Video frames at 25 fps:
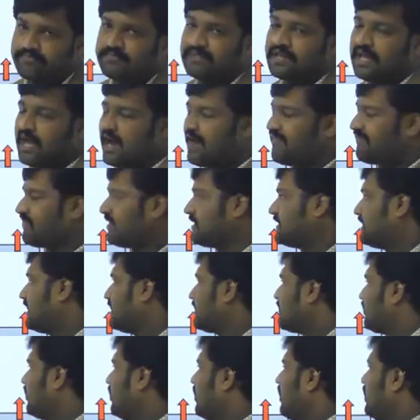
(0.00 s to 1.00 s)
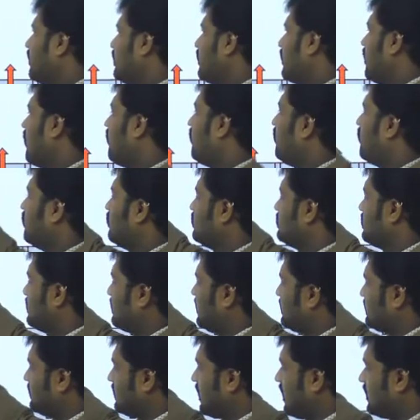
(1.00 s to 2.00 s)
After that, now
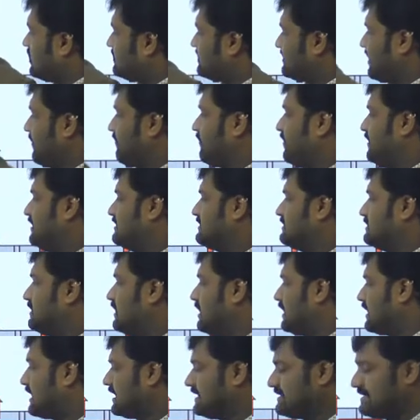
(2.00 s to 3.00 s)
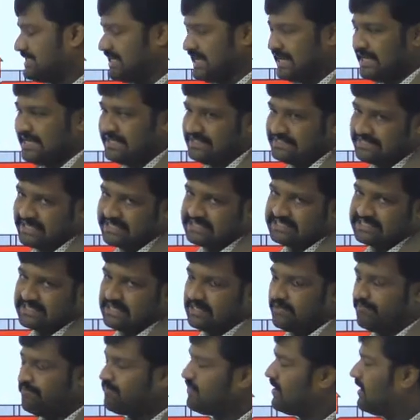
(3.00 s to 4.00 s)
the third step is resin
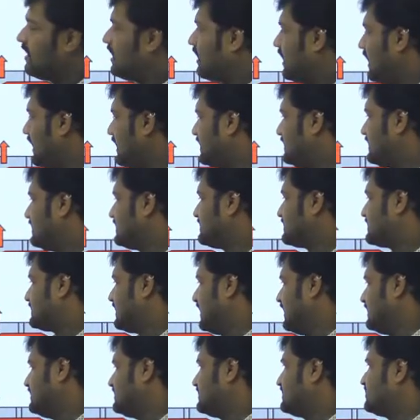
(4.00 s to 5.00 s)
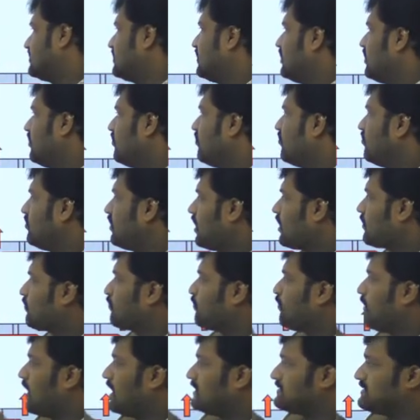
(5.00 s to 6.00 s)
injection. At this stage, we
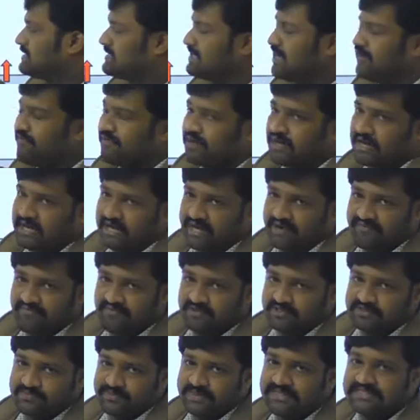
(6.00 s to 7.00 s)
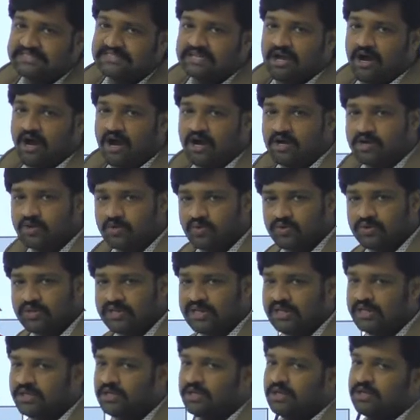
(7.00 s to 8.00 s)
are passing our reinforcements onto
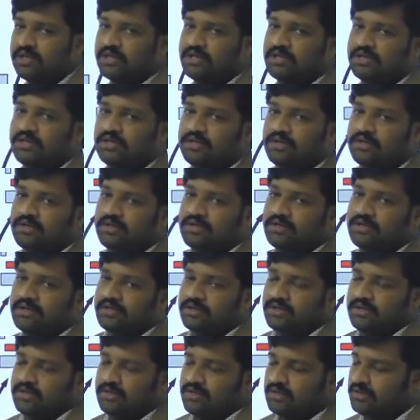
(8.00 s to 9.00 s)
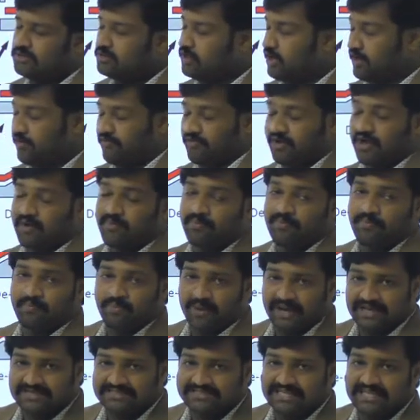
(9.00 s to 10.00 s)
the, we
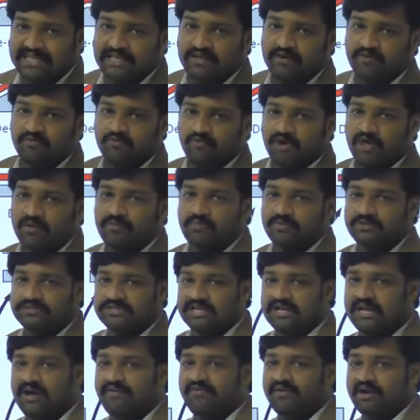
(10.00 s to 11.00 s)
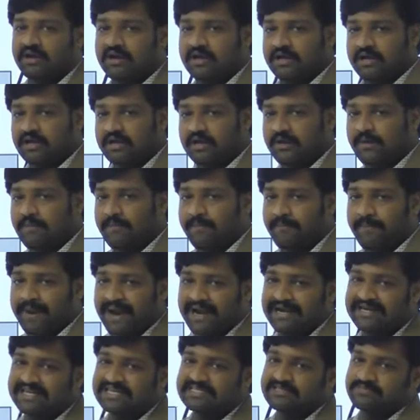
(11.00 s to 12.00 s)
are pushing our
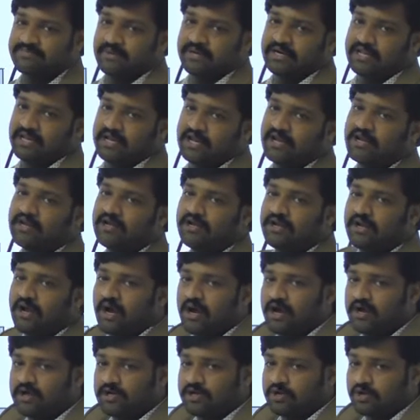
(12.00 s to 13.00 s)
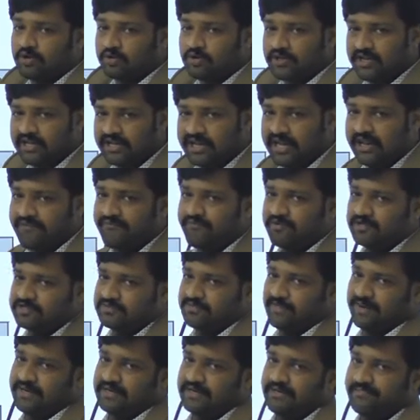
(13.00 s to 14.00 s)
matrix material onto the
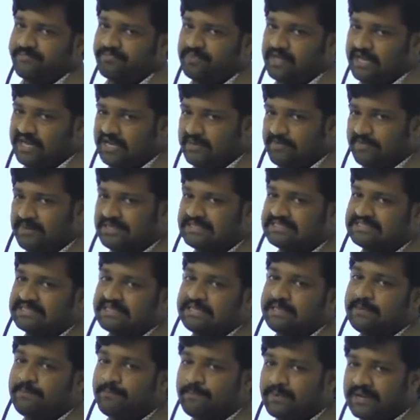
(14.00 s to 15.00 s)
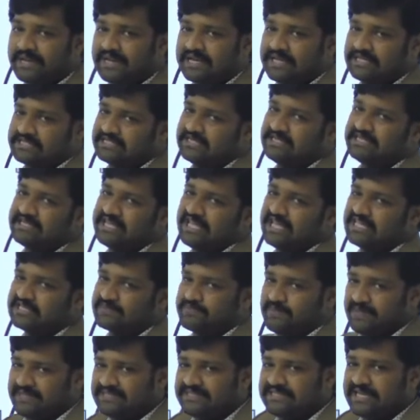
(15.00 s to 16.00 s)
reinforcement. It means impregnation
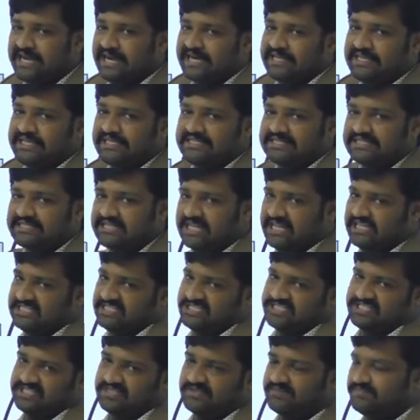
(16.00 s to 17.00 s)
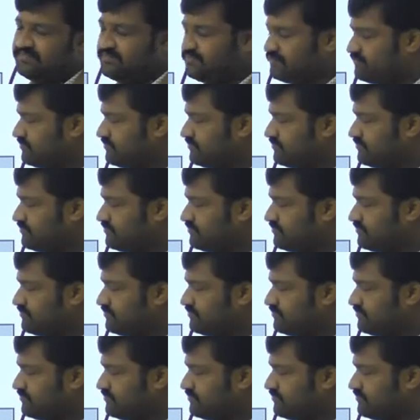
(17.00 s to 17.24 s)
takes place at this stage.